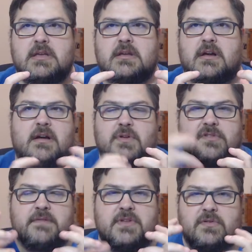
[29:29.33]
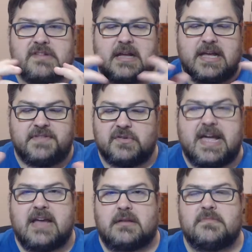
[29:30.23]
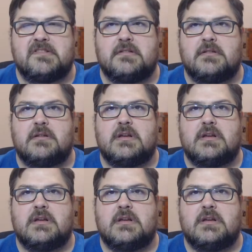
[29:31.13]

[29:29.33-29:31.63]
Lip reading: of those atoms.